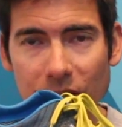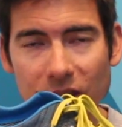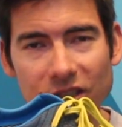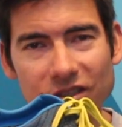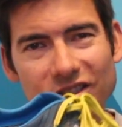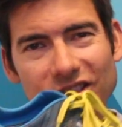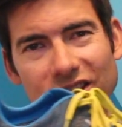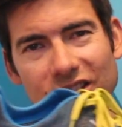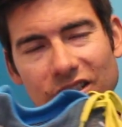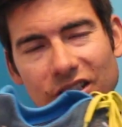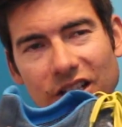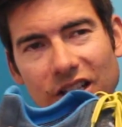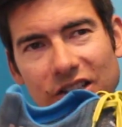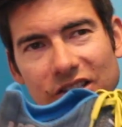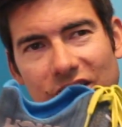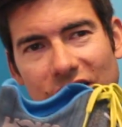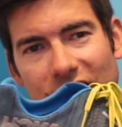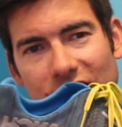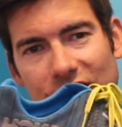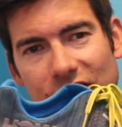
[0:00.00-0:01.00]
but it's a
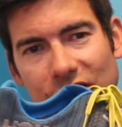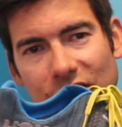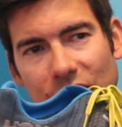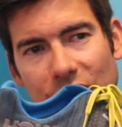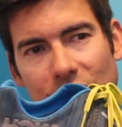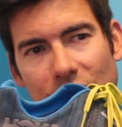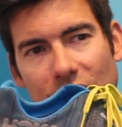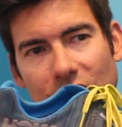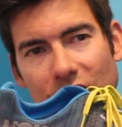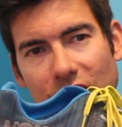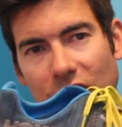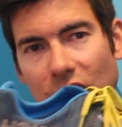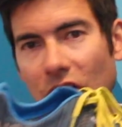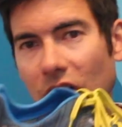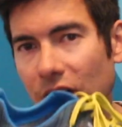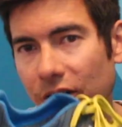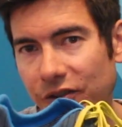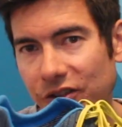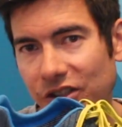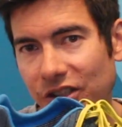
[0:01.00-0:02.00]
it's also an
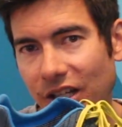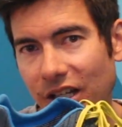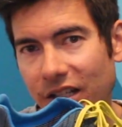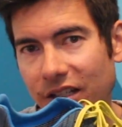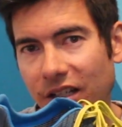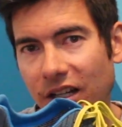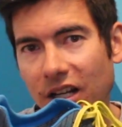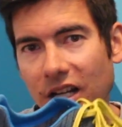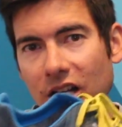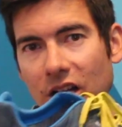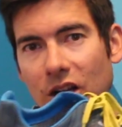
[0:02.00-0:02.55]
offset.